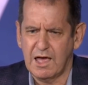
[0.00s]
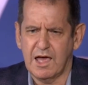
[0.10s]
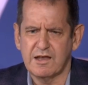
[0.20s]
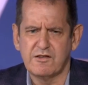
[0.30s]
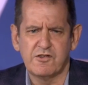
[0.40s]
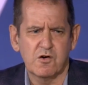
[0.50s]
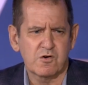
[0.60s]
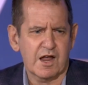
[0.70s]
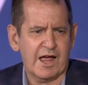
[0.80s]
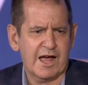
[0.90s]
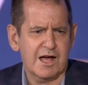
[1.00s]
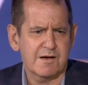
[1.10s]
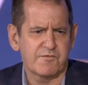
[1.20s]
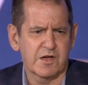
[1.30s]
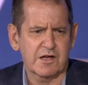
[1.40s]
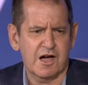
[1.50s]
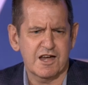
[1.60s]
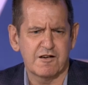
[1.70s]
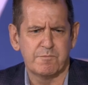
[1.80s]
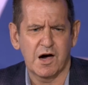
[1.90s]
and don't have the
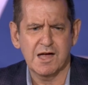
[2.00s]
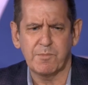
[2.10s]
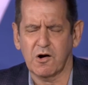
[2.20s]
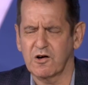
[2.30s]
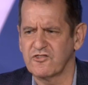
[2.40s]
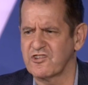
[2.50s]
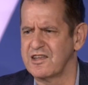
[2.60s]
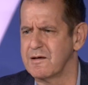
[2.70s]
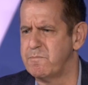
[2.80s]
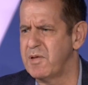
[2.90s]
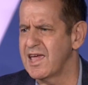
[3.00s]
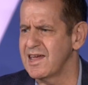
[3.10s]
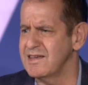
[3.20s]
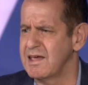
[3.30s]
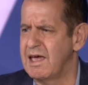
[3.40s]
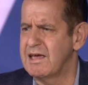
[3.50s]
kind of bipartisan debate